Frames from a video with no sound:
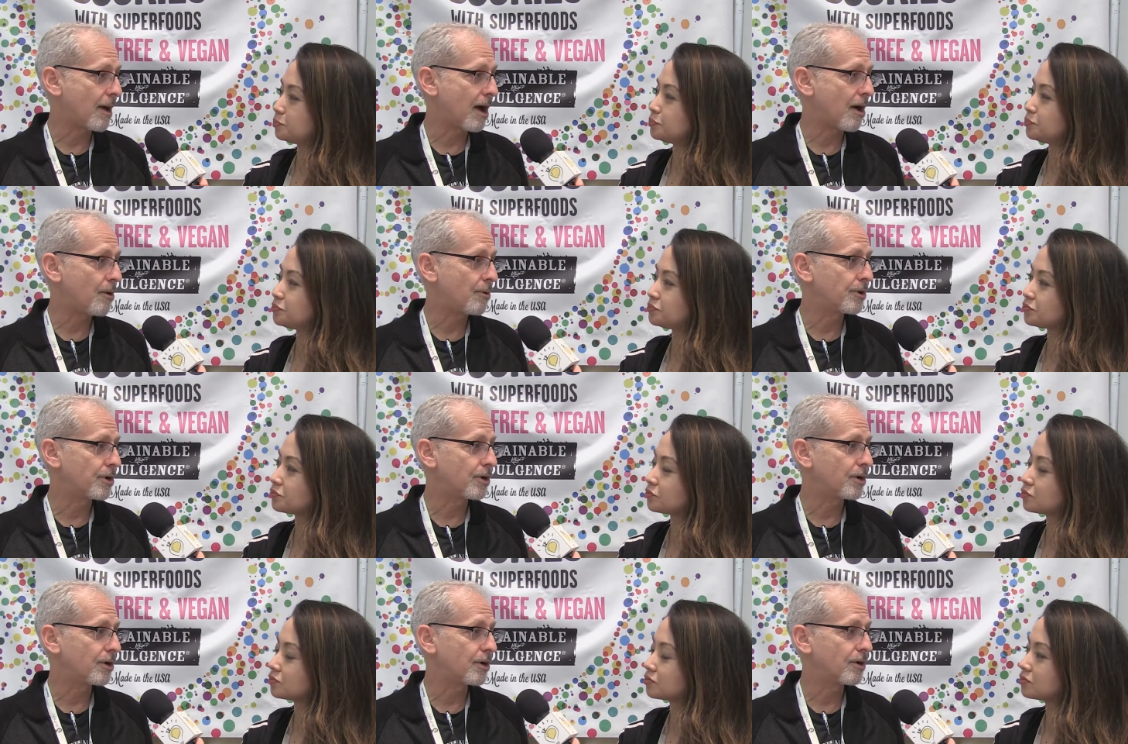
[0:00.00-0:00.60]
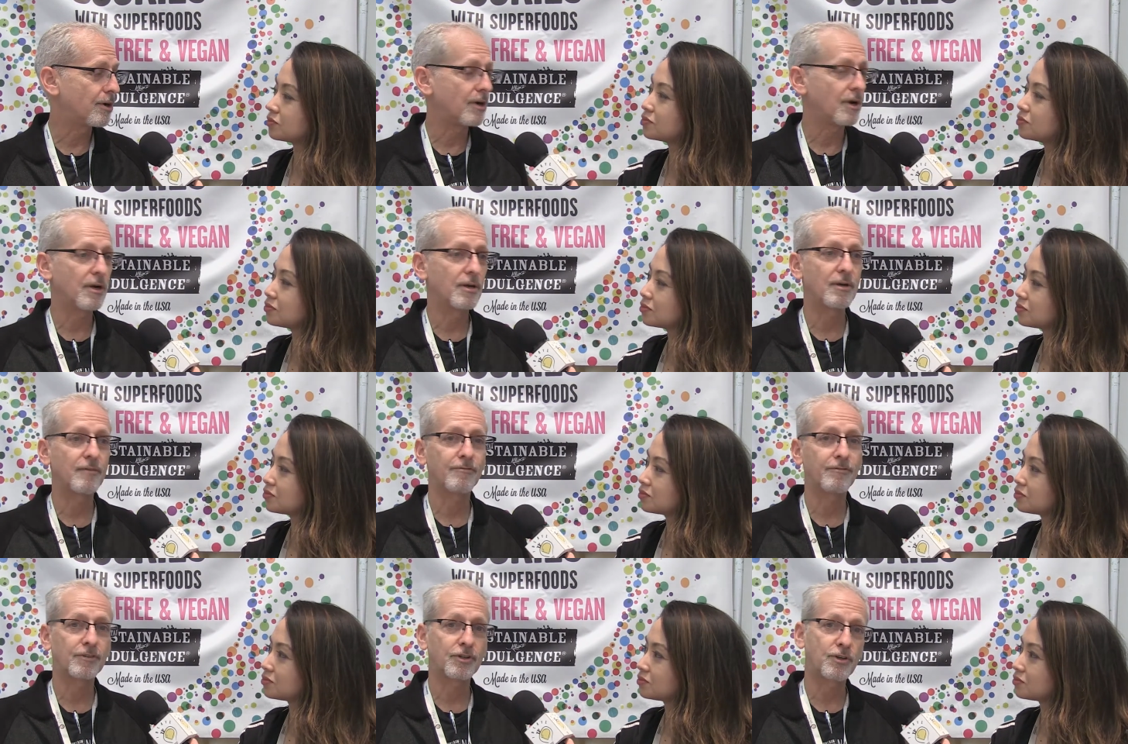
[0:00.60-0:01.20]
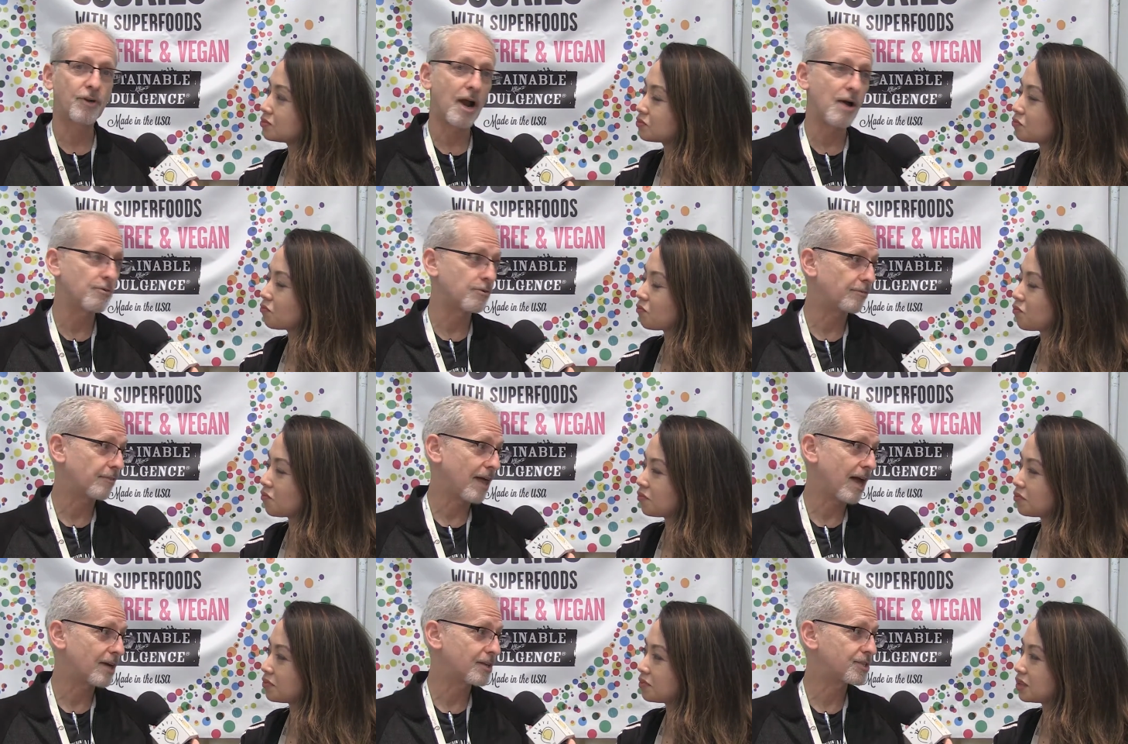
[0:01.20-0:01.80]
Speaker 1: powder, ground
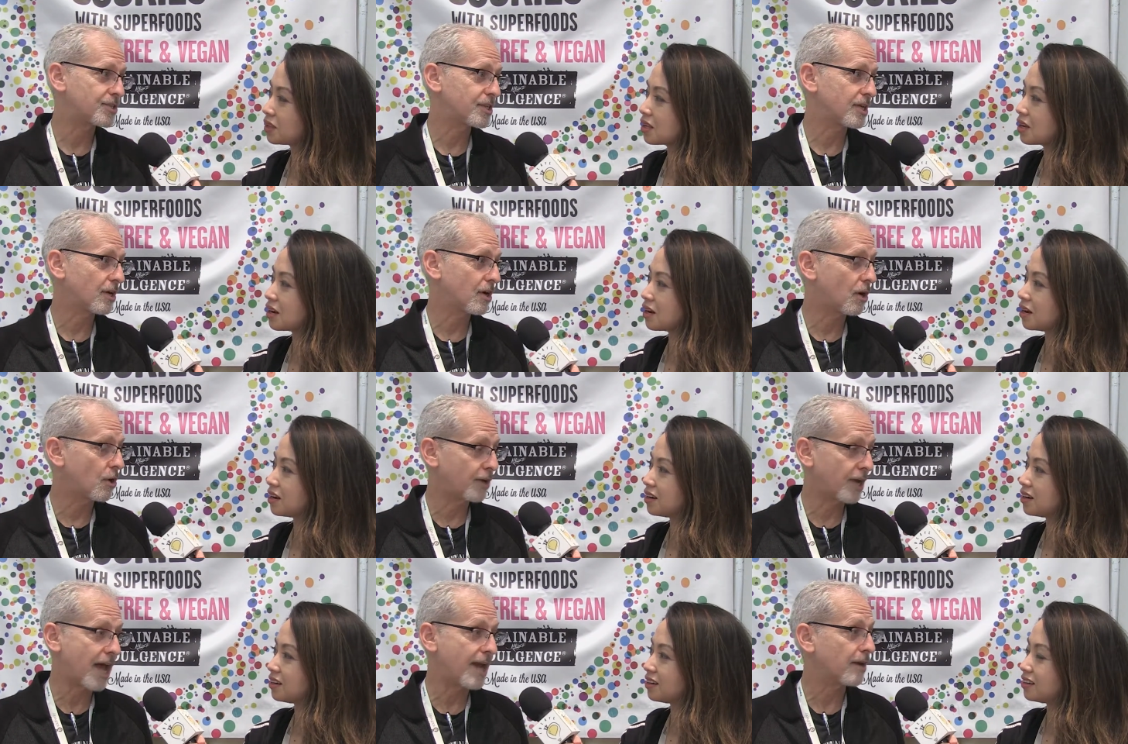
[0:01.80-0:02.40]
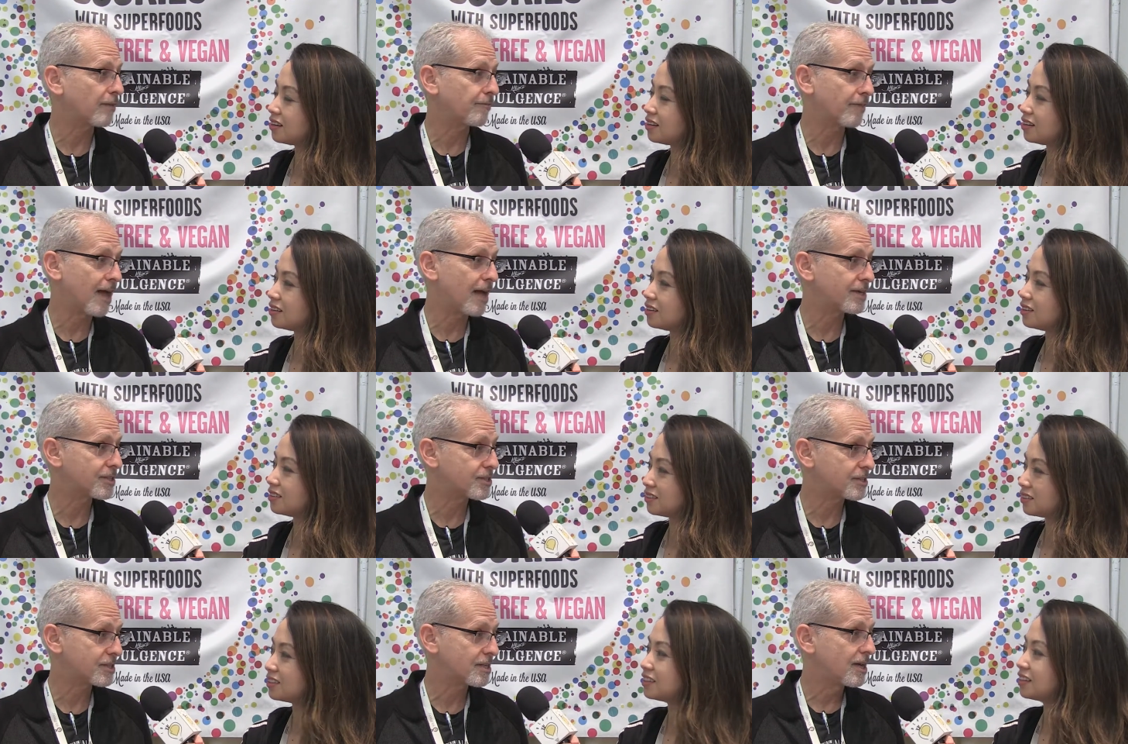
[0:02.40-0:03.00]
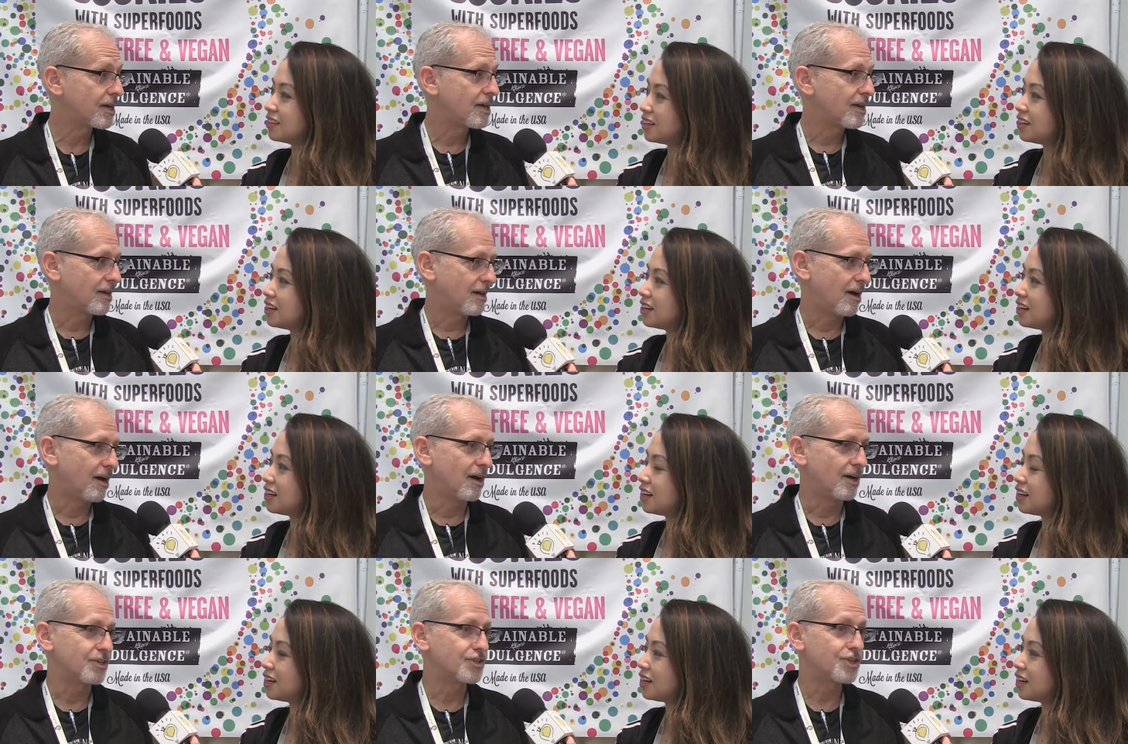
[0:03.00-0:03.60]
flax, organic flax,
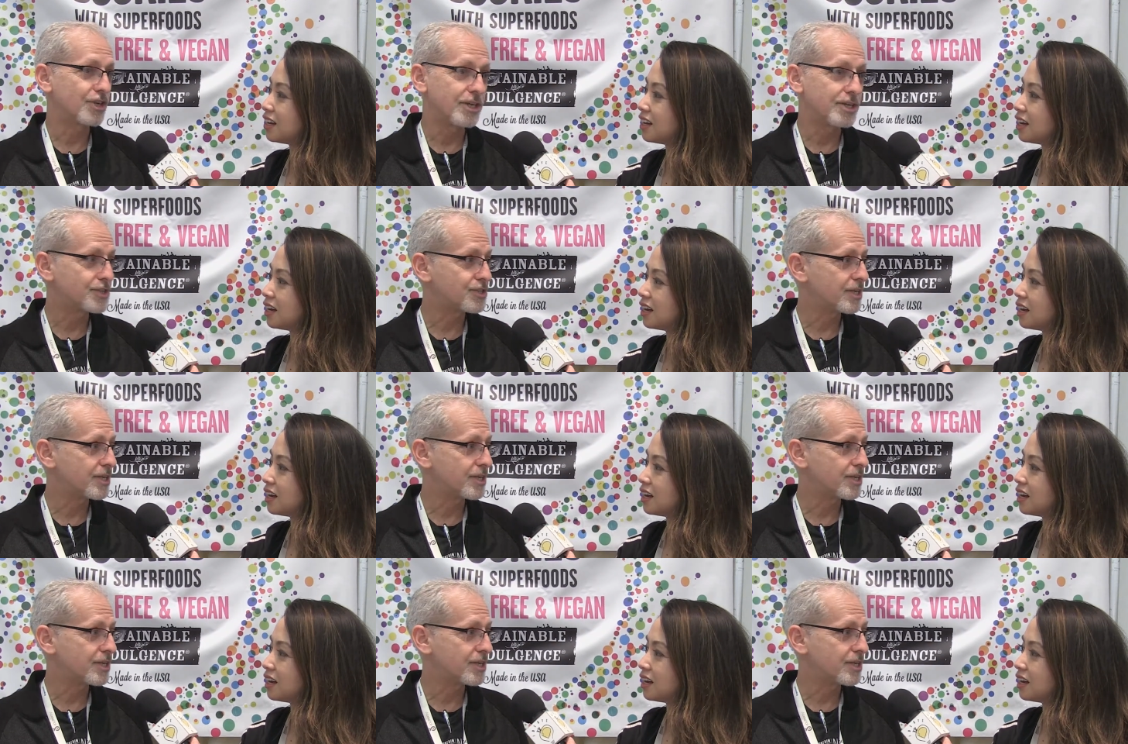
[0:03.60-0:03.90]
uh, chia